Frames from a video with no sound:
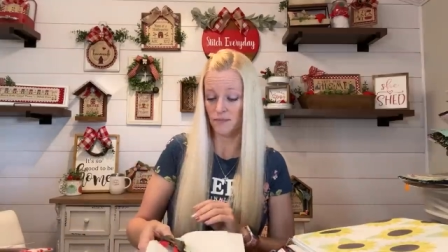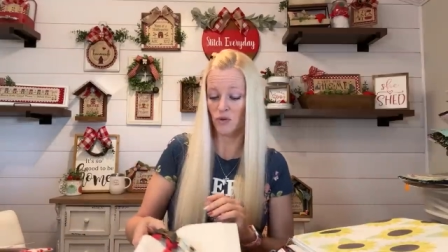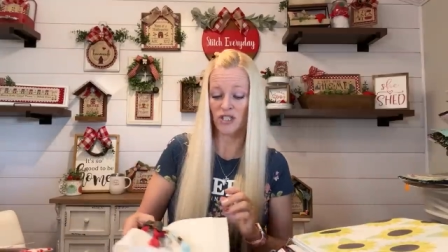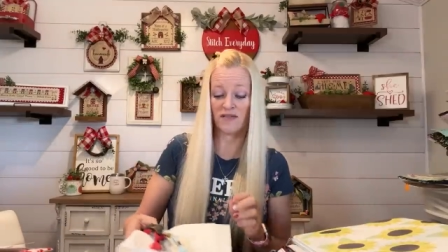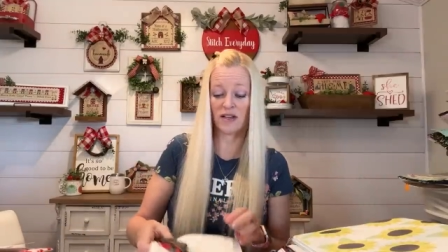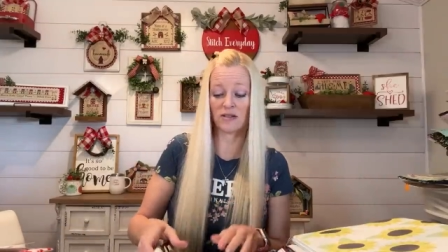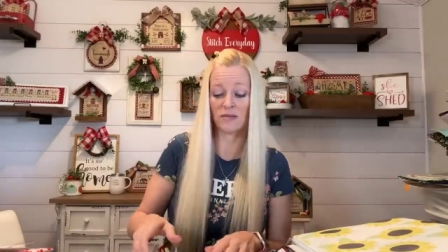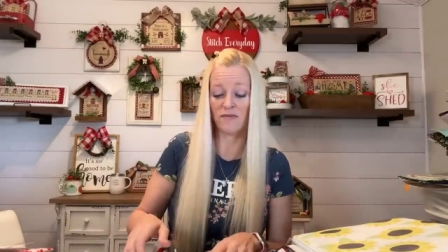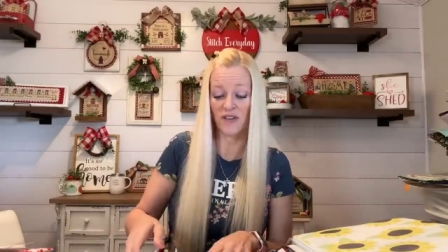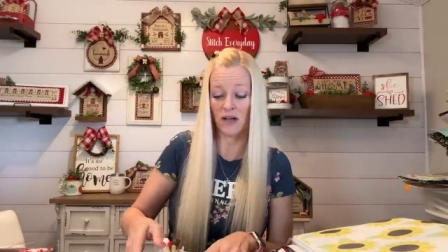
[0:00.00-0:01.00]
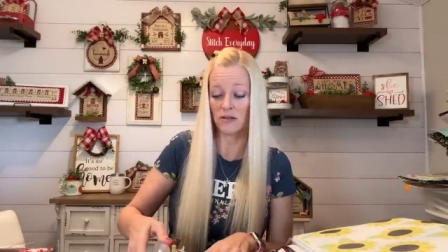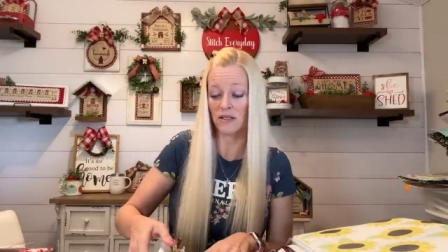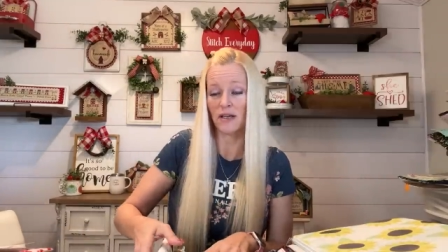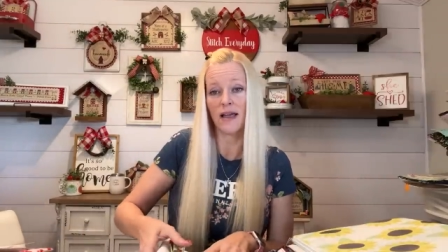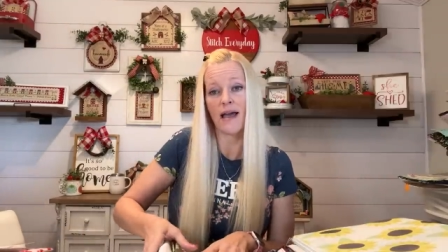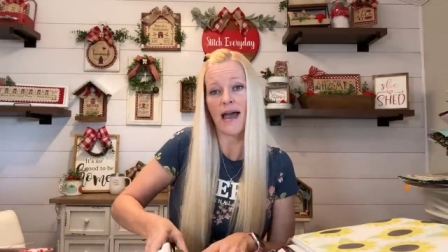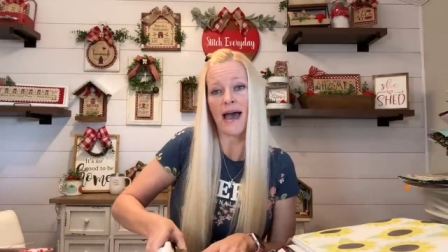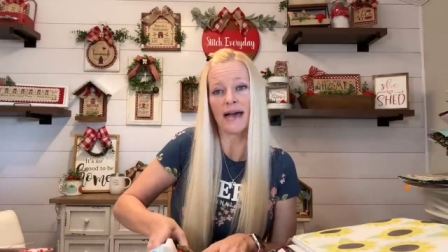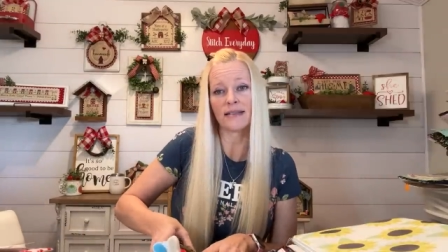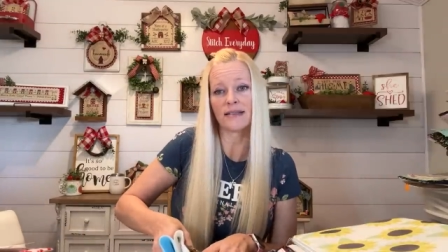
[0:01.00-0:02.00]
which I found some felt
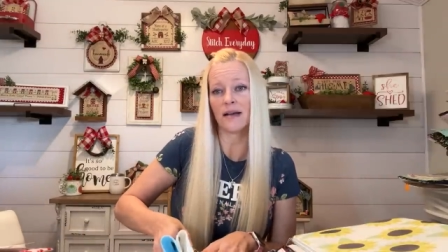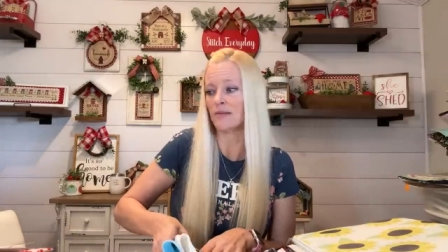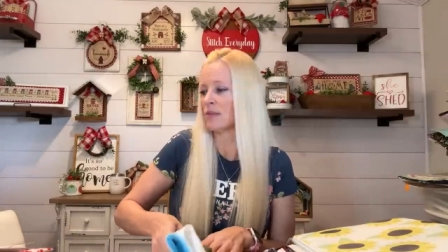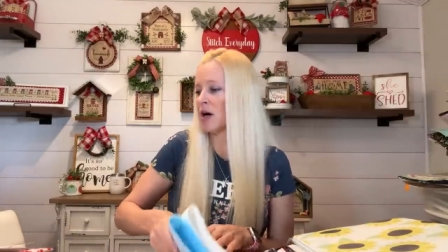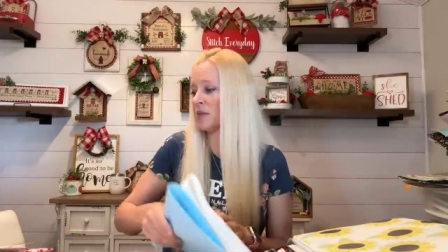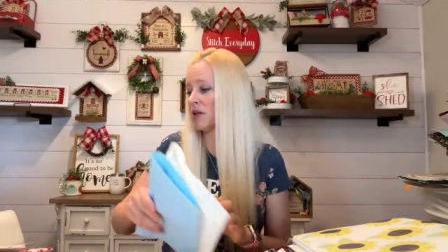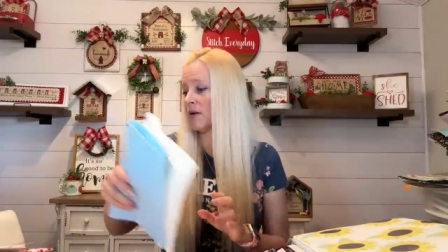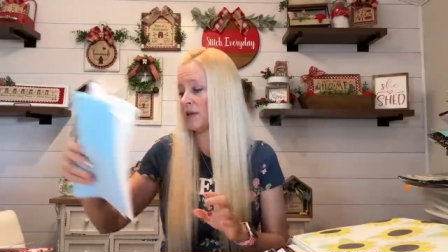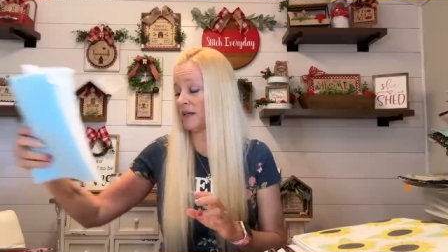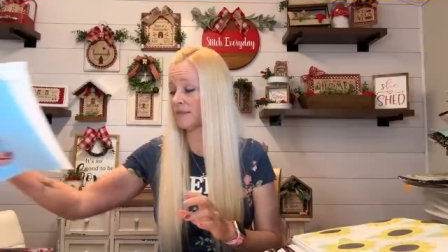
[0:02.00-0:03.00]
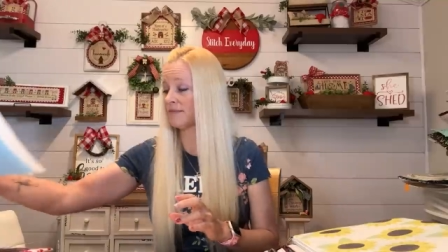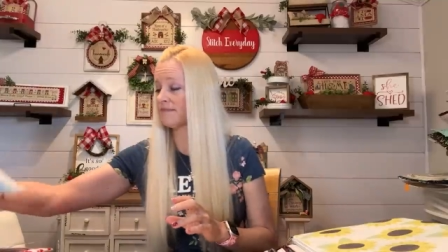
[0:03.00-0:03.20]
at um, Hobby Lobby